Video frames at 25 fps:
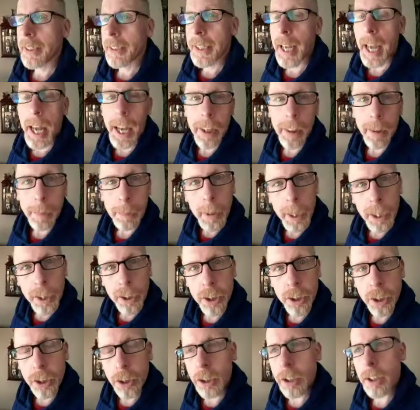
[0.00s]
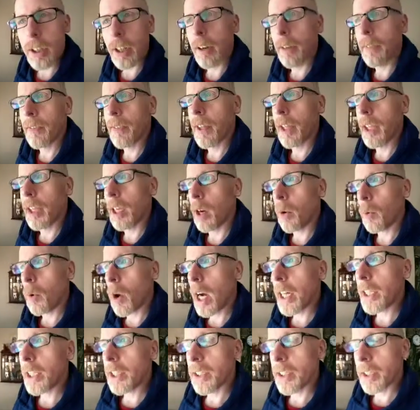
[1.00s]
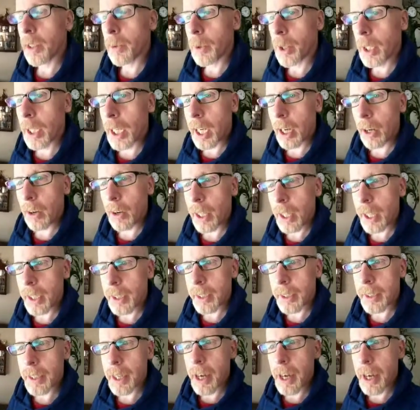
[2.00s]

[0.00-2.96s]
had scanned the pictures of the watches that we carried at the